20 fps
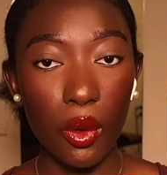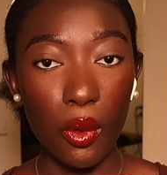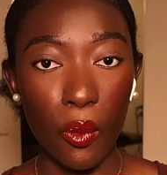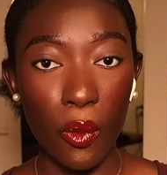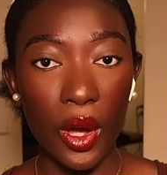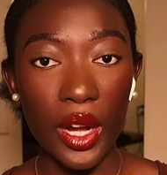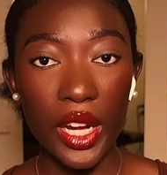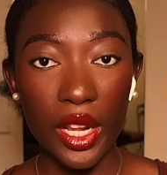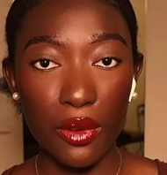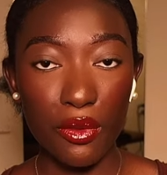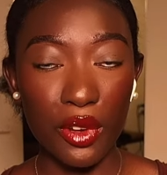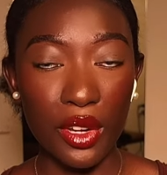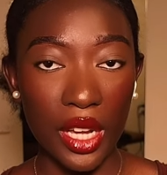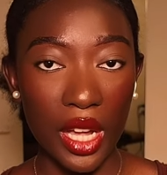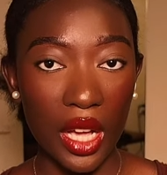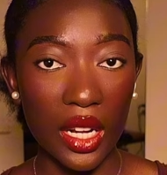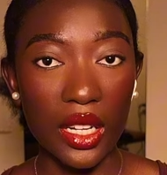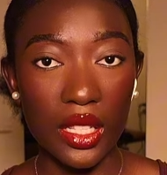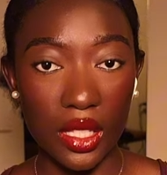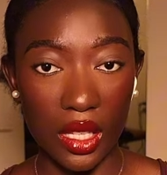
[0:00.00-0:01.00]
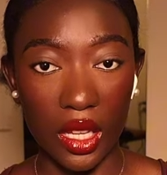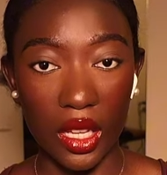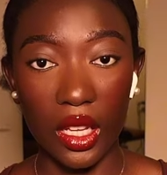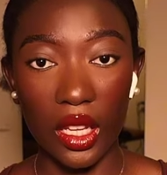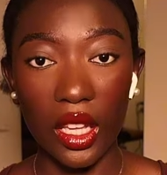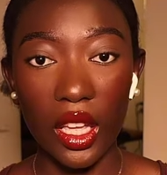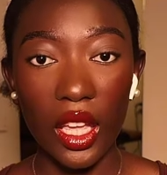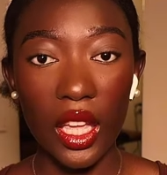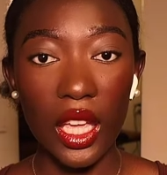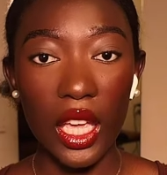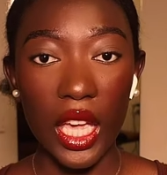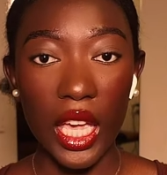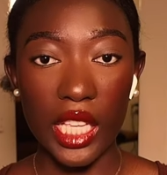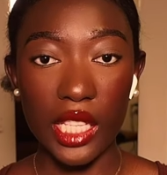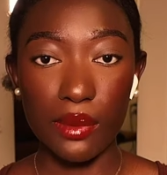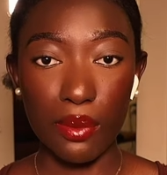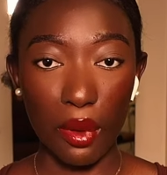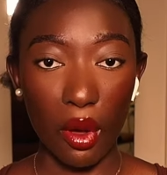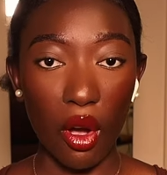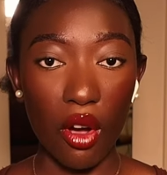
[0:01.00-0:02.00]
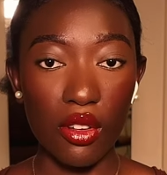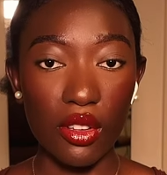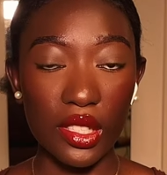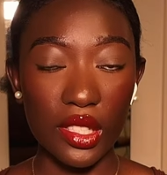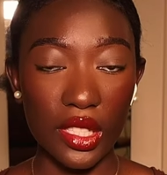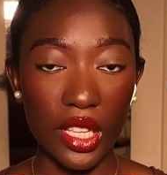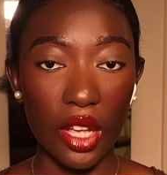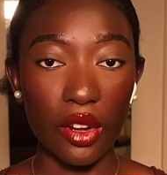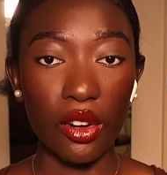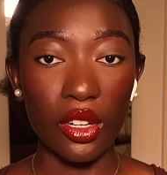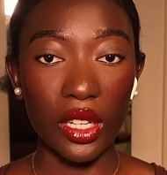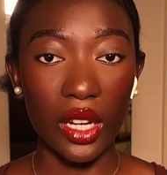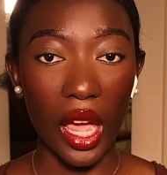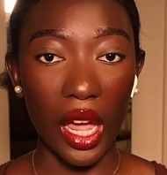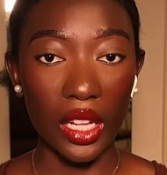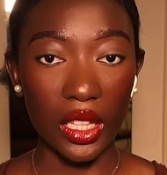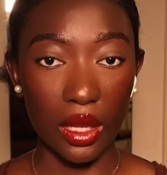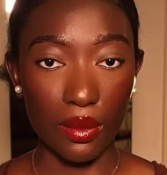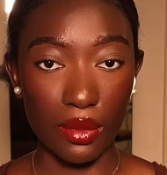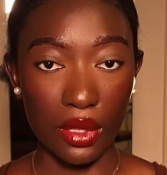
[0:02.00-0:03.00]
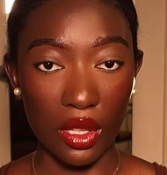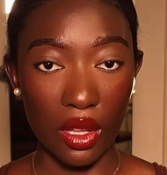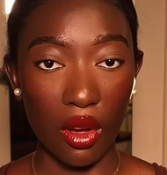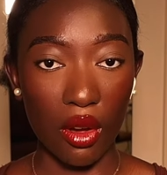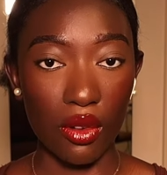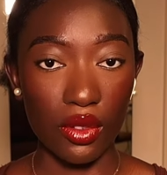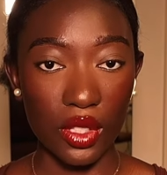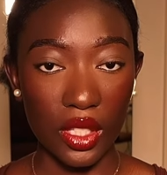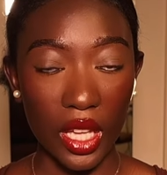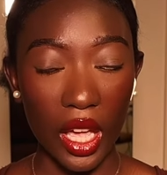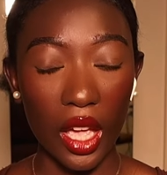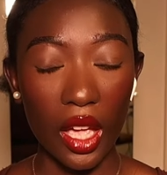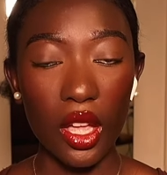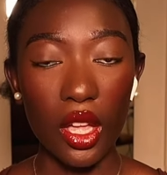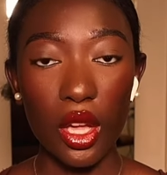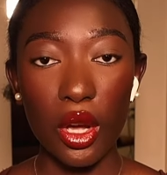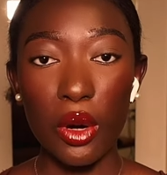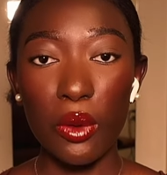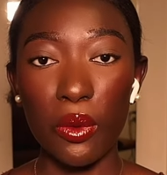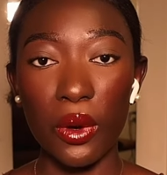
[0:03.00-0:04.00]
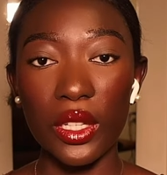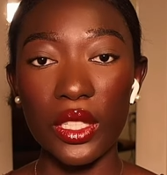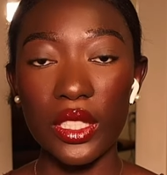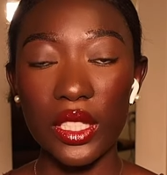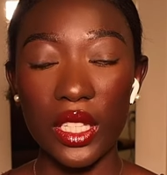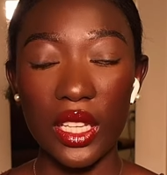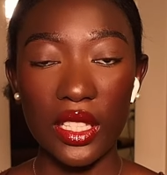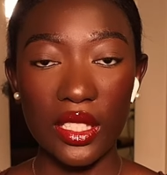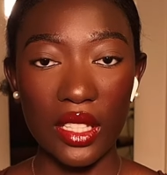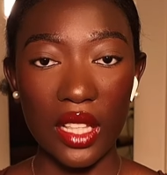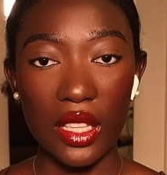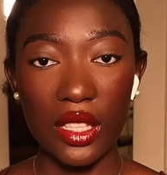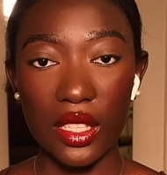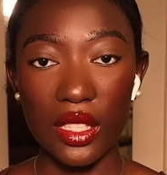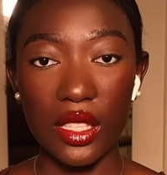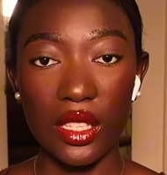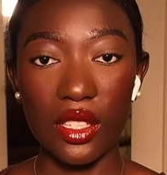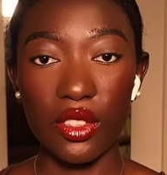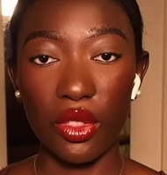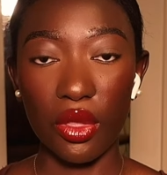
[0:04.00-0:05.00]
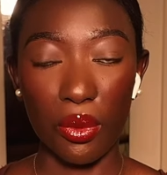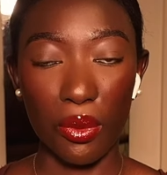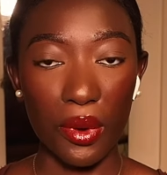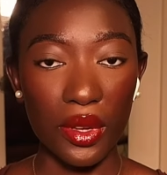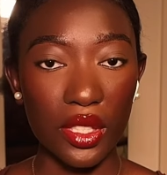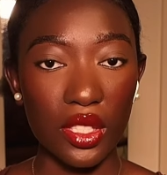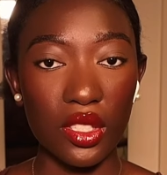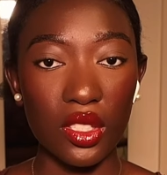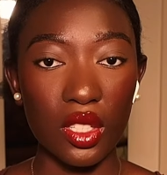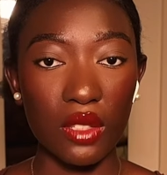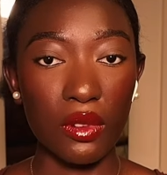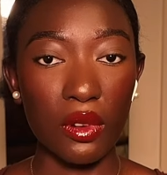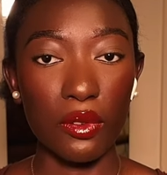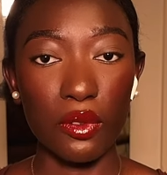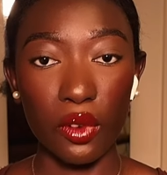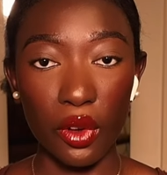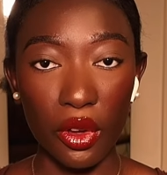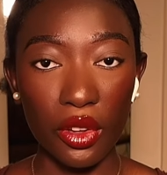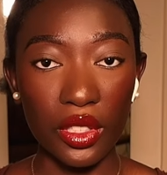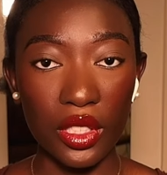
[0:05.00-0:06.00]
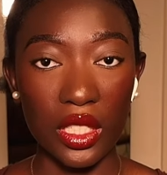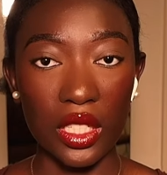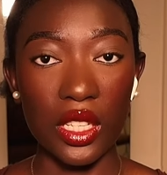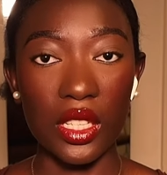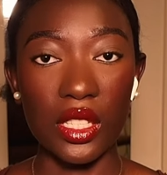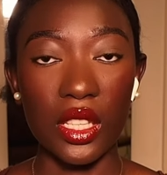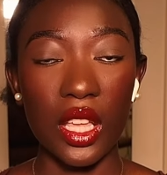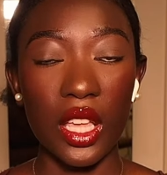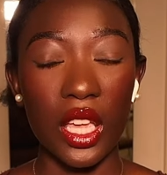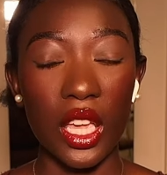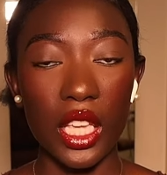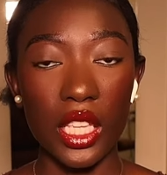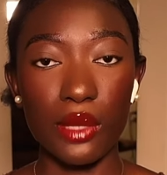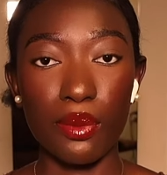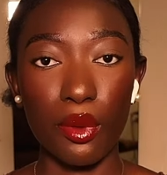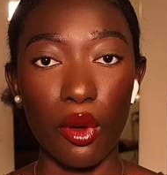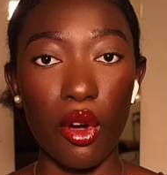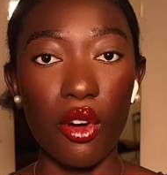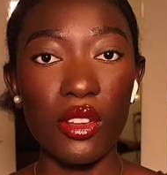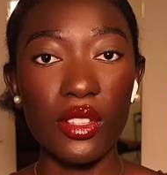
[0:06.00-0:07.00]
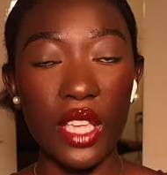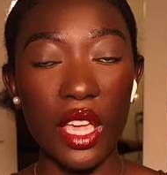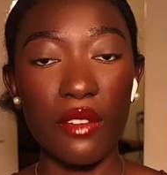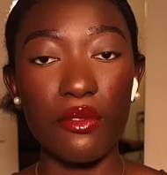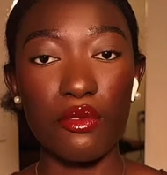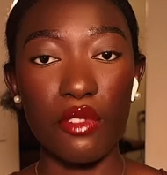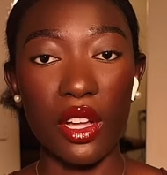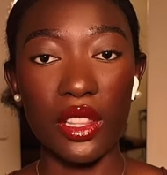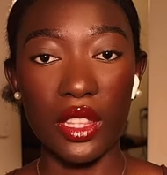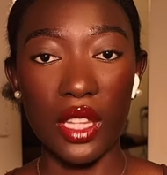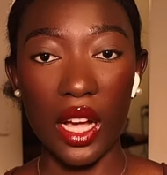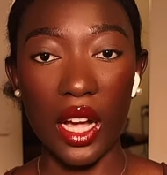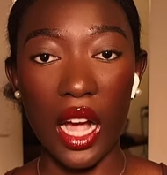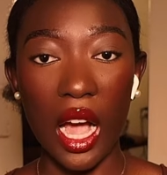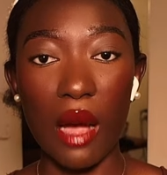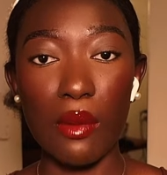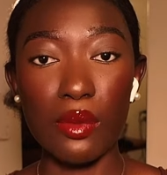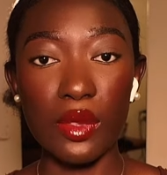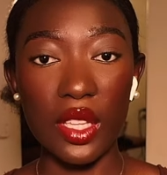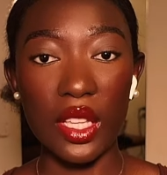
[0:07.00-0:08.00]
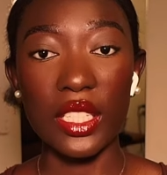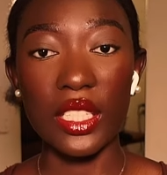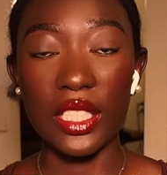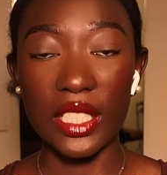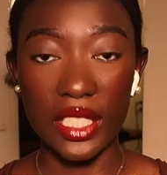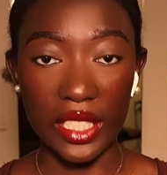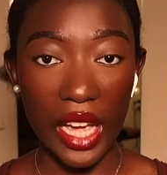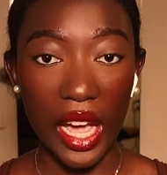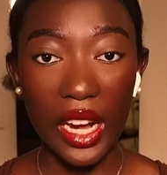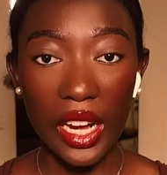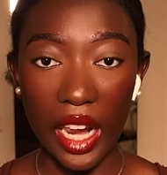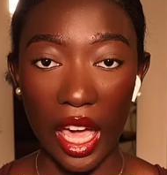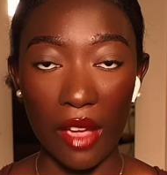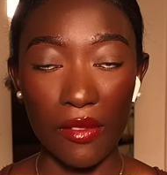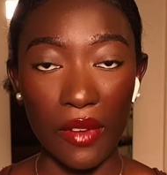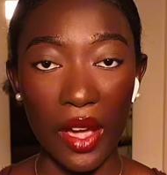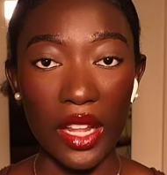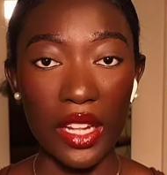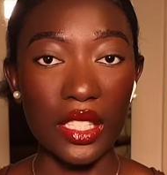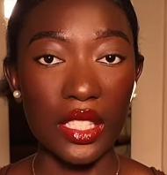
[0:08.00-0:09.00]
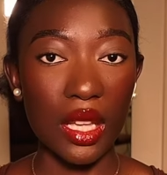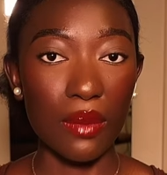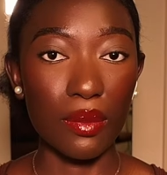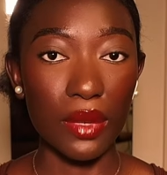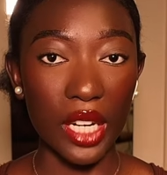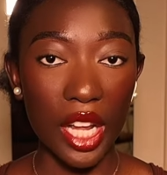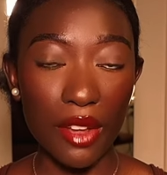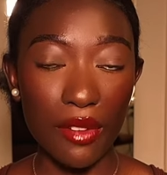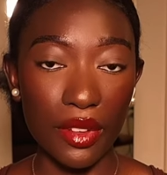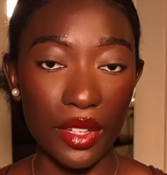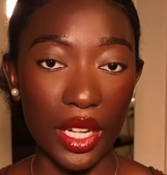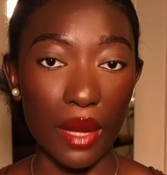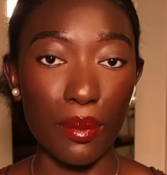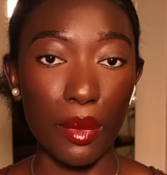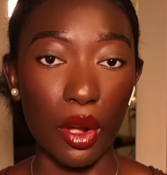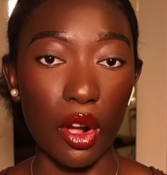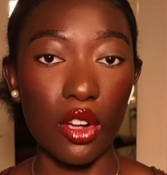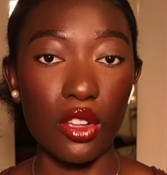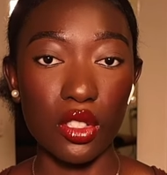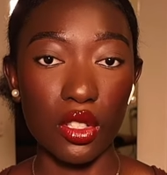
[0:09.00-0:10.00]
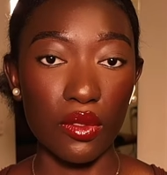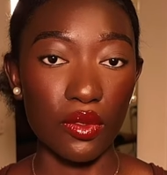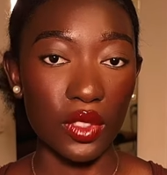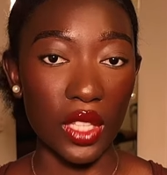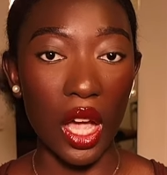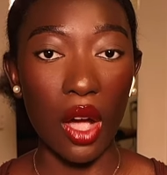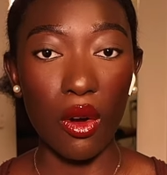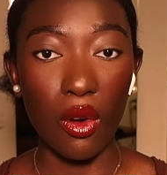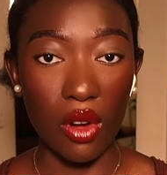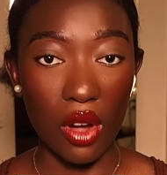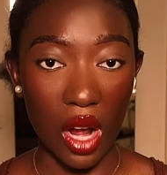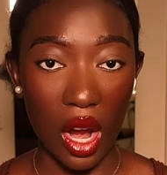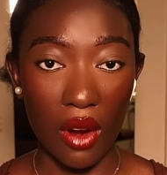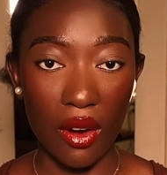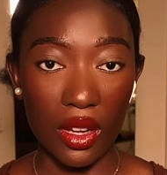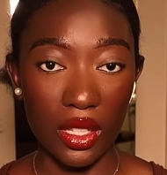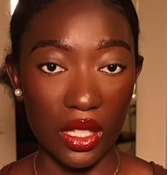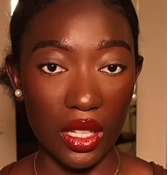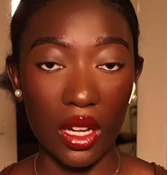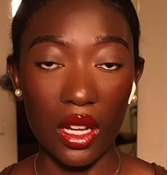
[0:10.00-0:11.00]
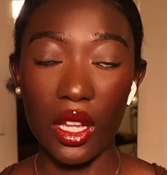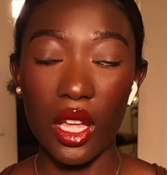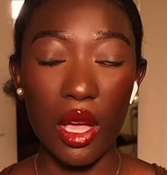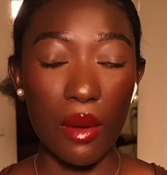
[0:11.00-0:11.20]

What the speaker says: When in reality, it's because they don't like themselves. Yeah, when these narcissists threaten you with loneliness, it's because everyone that comes in their life ends up leaving them because of their own character.